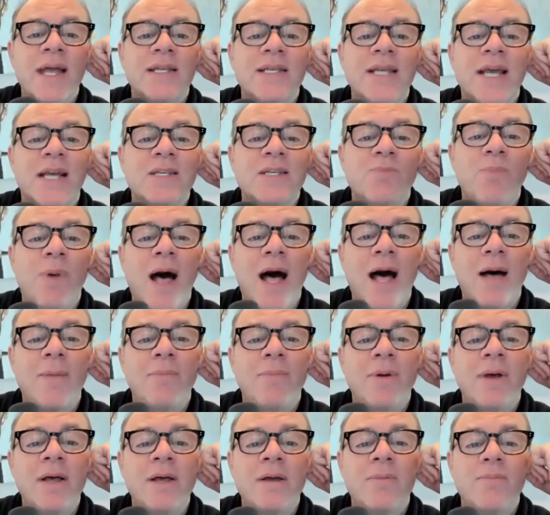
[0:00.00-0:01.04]
Text
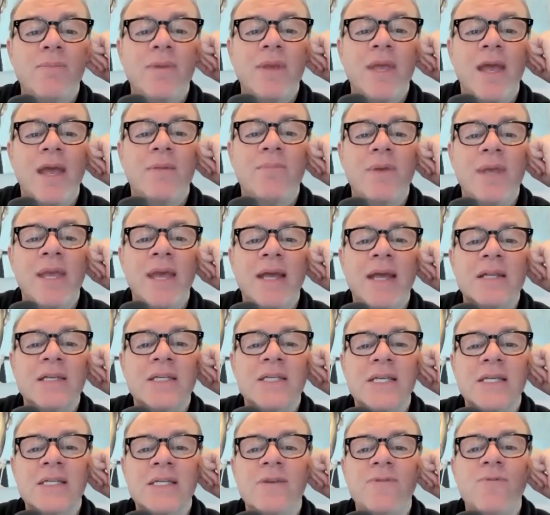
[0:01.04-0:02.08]
PAPA, PAPA to
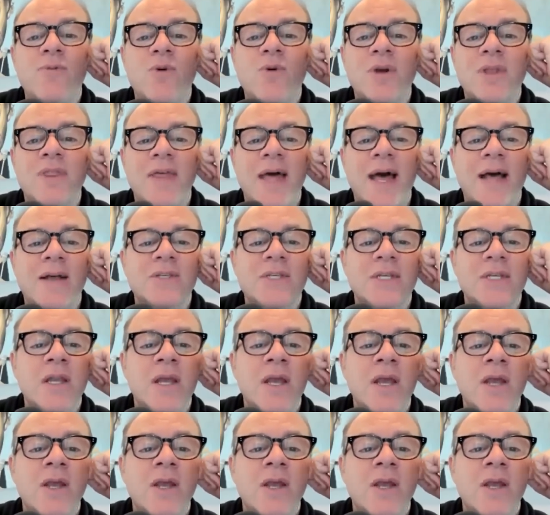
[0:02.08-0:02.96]
64,000.